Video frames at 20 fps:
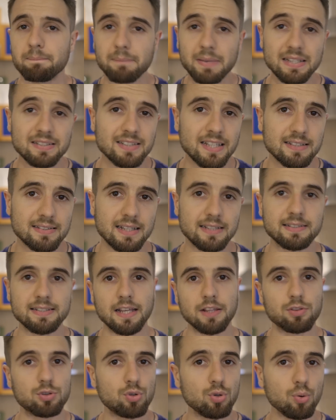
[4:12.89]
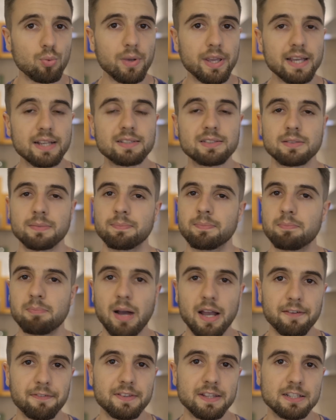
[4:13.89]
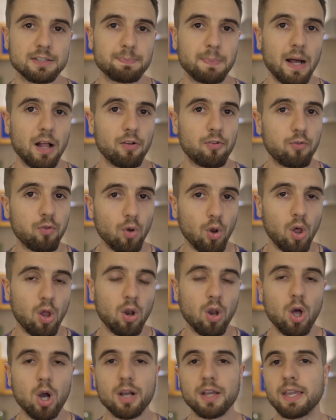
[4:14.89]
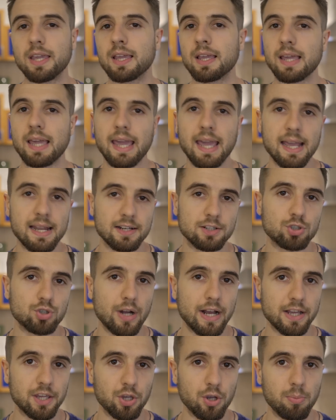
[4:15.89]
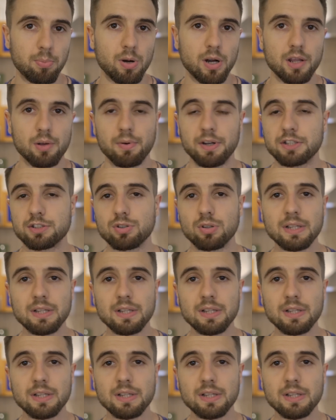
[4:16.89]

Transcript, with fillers: basically, as I said, two weeks MyFitnessPal full-on logging and tracking your body weight.